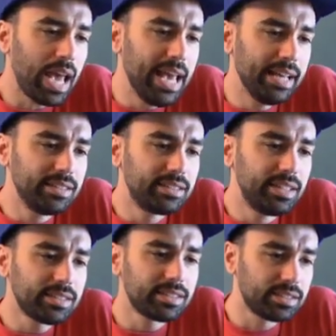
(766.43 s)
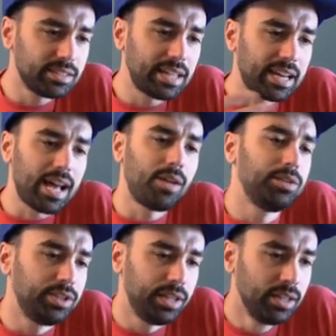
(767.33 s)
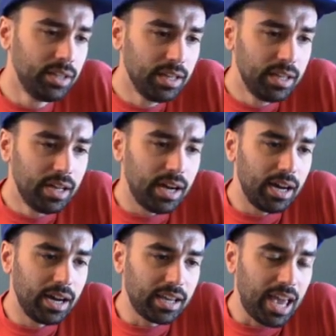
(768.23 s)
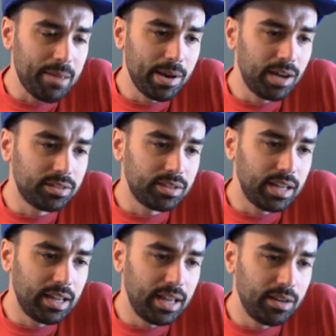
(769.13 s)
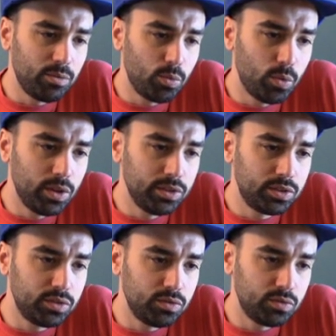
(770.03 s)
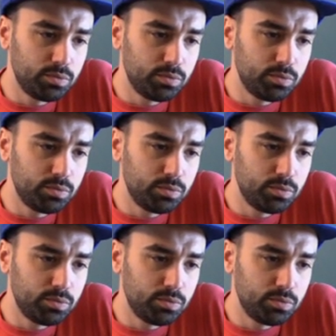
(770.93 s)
Is this technology came out and was